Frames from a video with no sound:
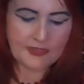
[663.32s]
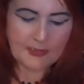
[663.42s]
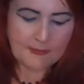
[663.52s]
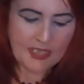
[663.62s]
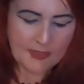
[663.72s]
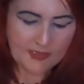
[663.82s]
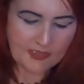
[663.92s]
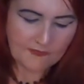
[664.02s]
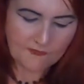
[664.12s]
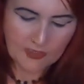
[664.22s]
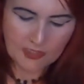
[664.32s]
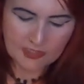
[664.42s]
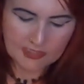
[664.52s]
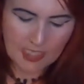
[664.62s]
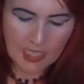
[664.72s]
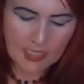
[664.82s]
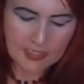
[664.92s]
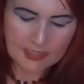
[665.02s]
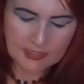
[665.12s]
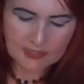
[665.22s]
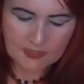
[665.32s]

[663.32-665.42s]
that might be a first size,